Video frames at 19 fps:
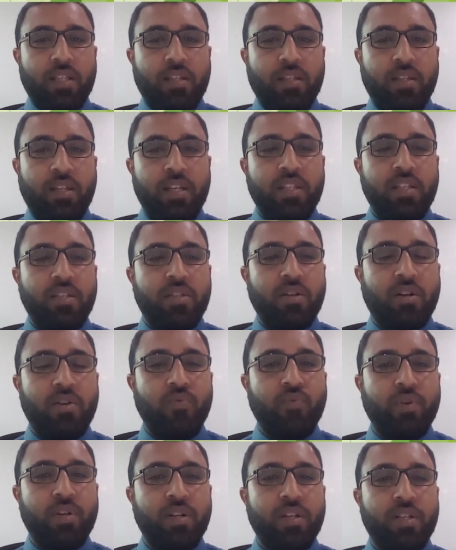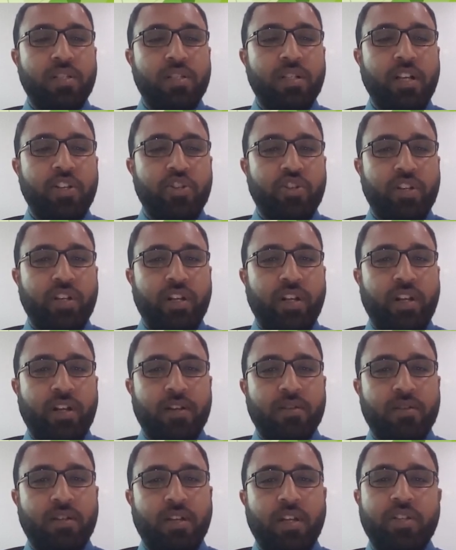Then the third one is the
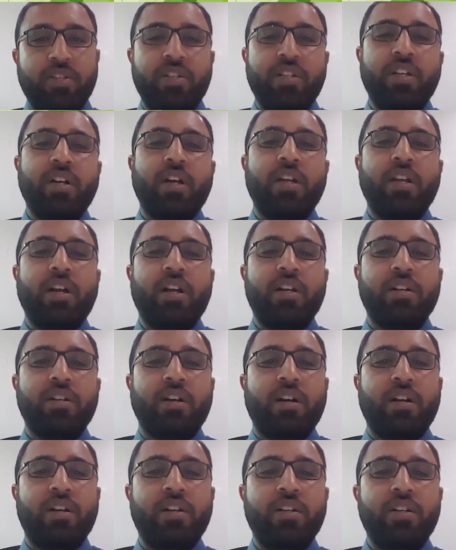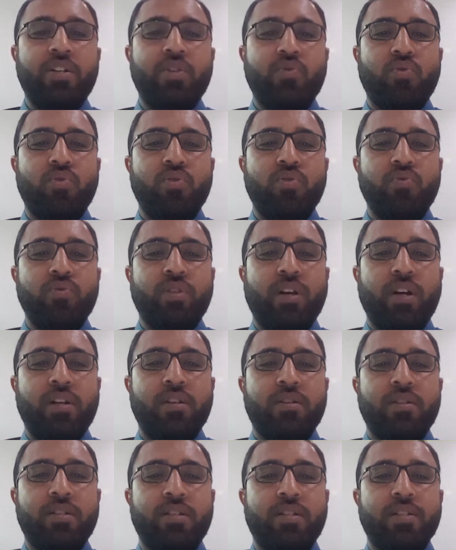engineering. Engineering, I had already told you
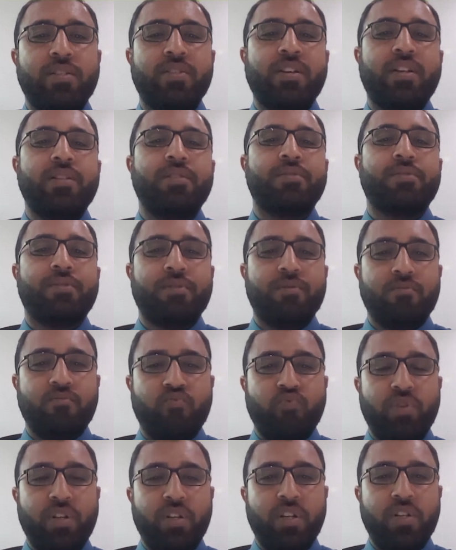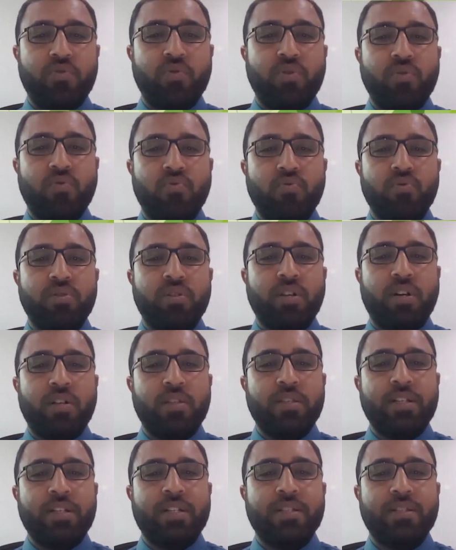that designs, we need to include
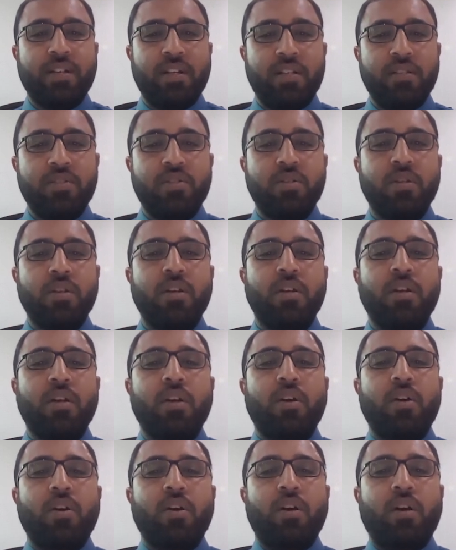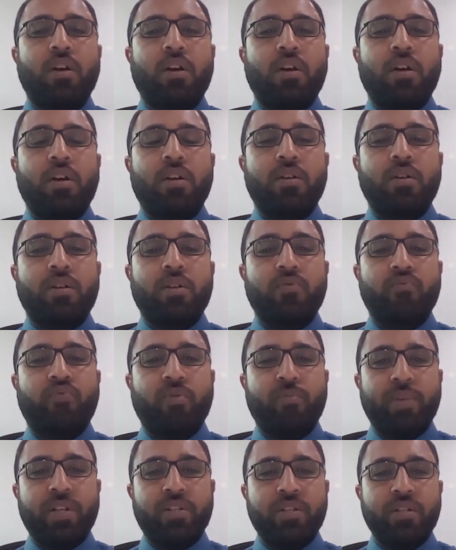all the designs
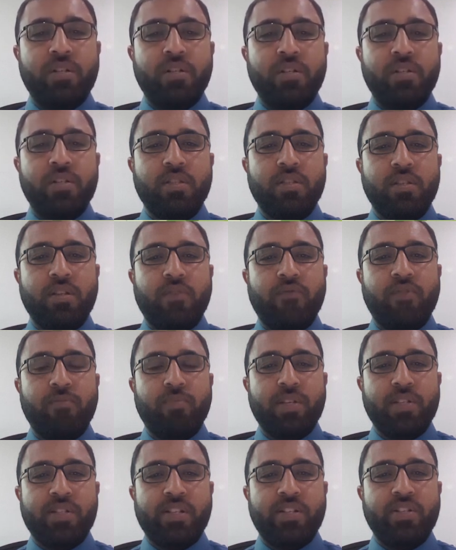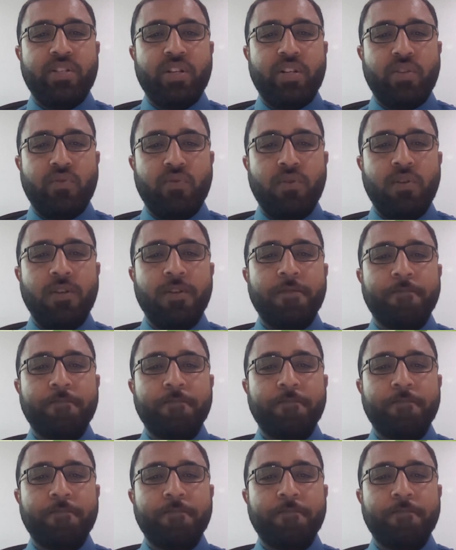information in our baseline schedule.